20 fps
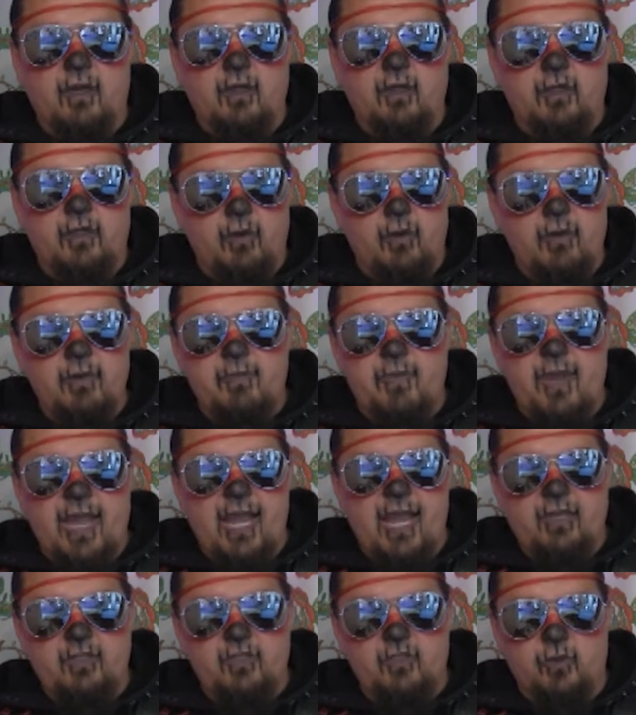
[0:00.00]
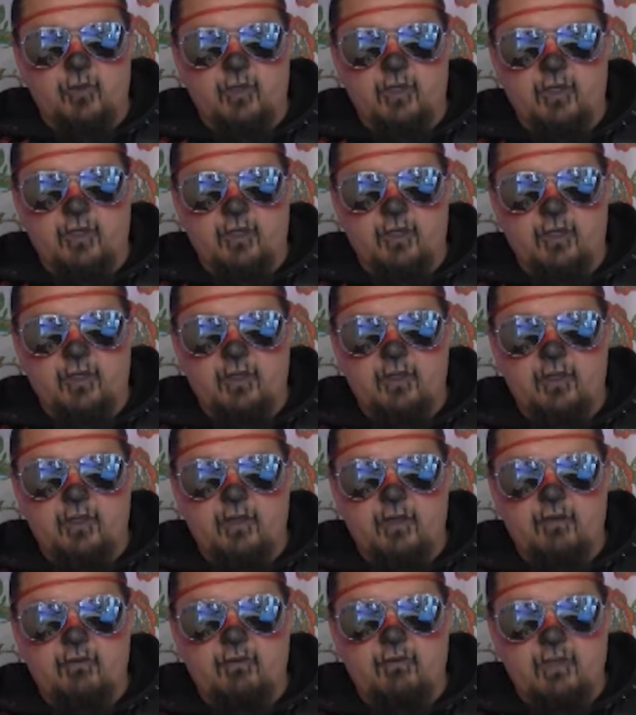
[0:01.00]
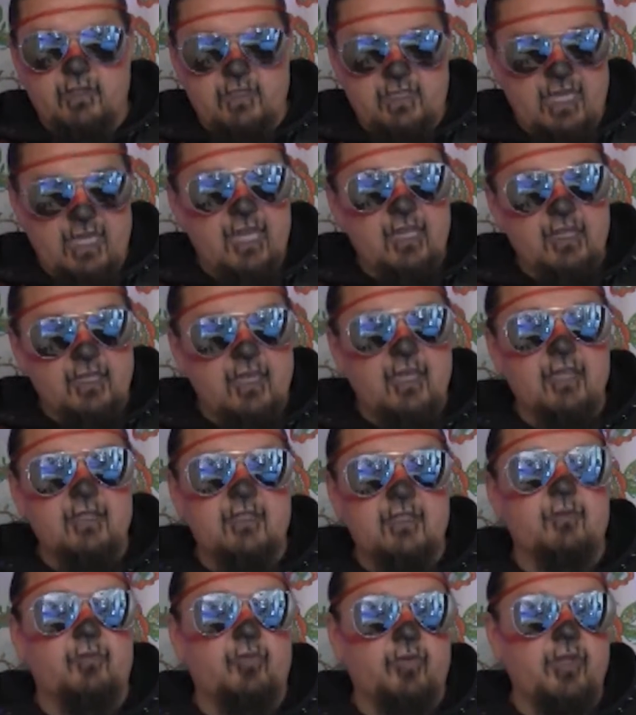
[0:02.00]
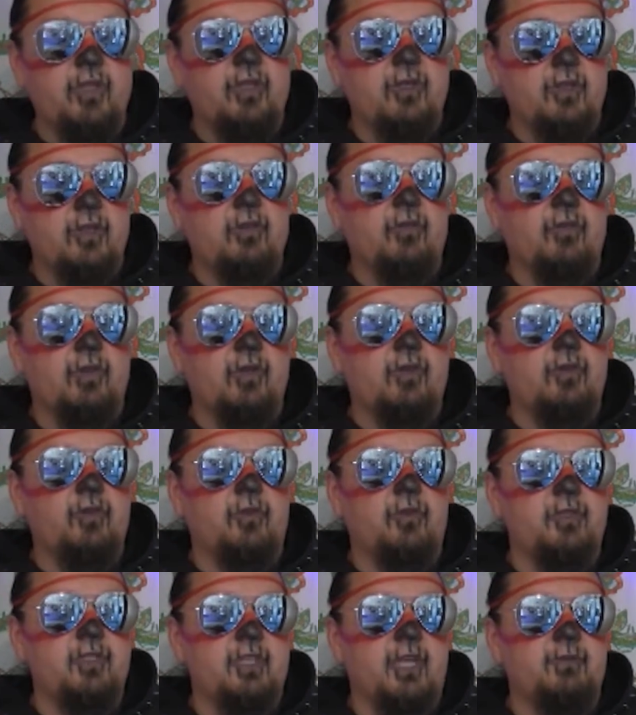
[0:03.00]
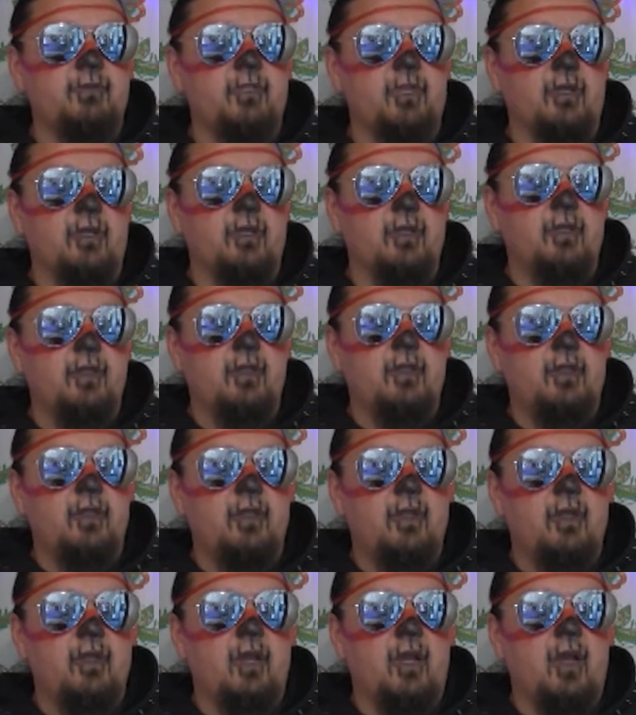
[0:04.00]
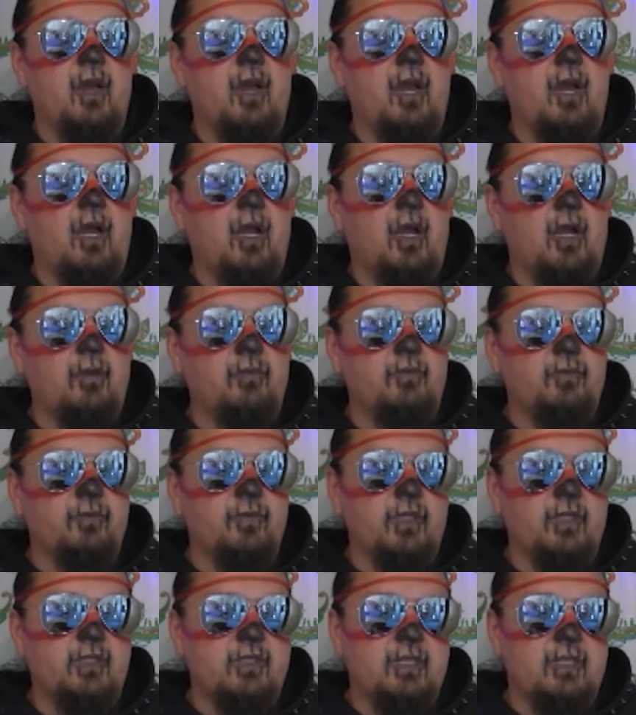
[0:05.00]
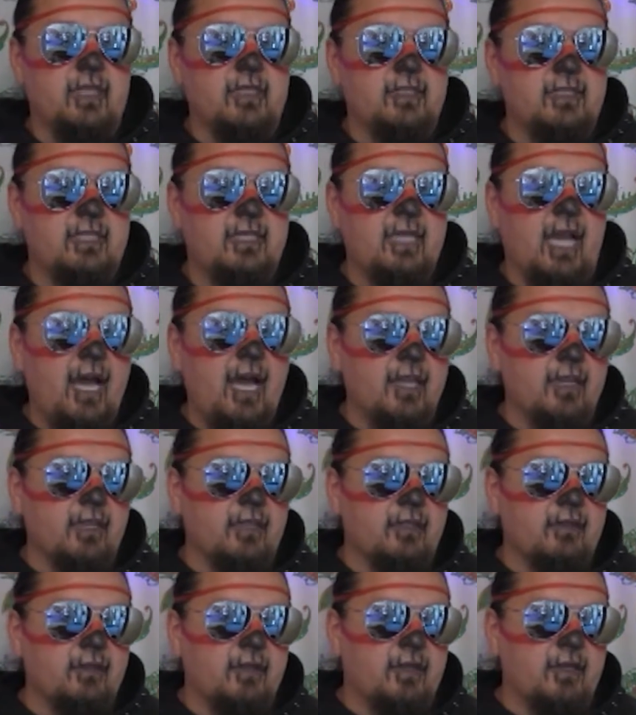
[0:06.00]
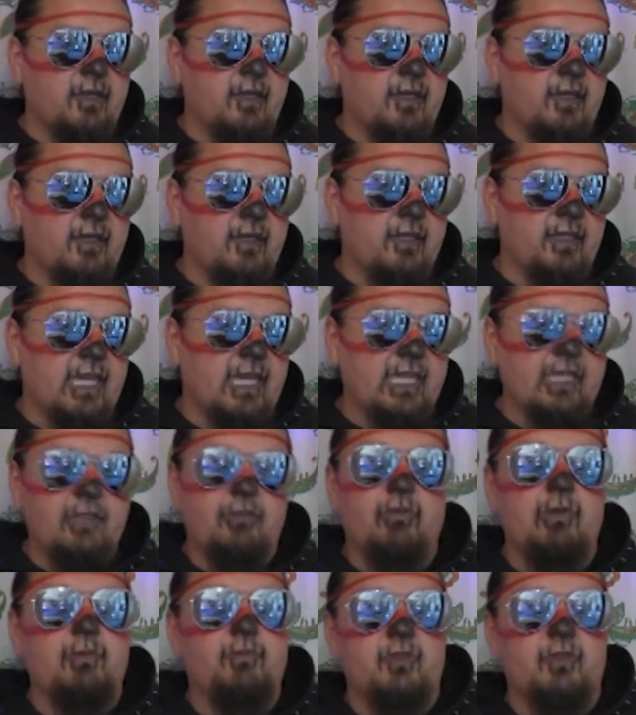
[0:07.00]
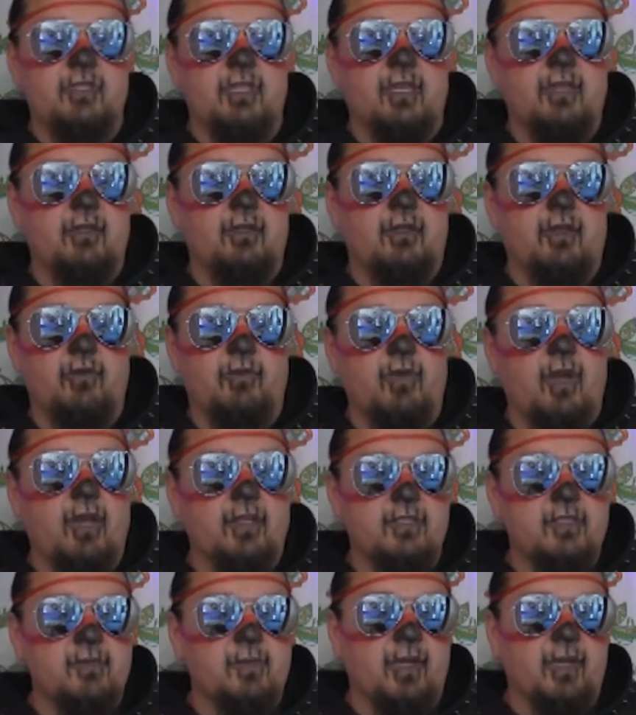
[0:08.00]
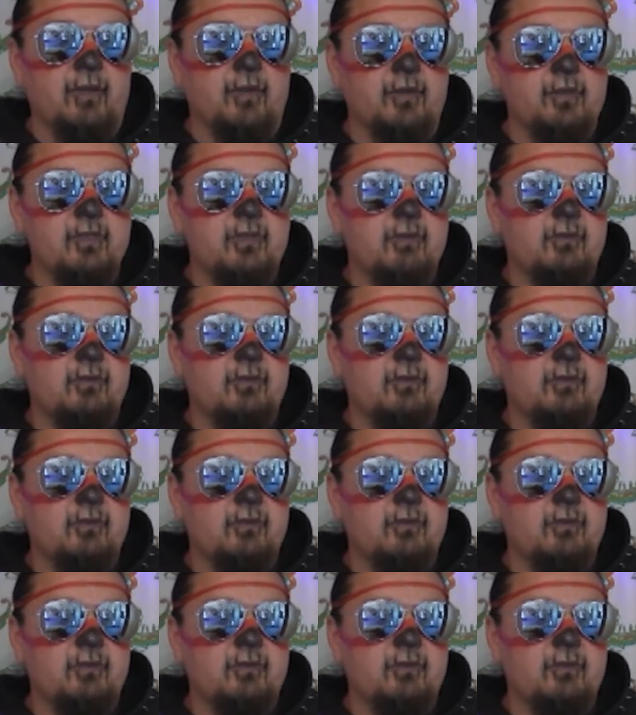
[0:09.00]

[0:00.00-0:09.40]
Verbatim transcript: going back to it, did get some pretty good critical reception. Um, it's it's got a, a an 83% on Rotten Tomatoes,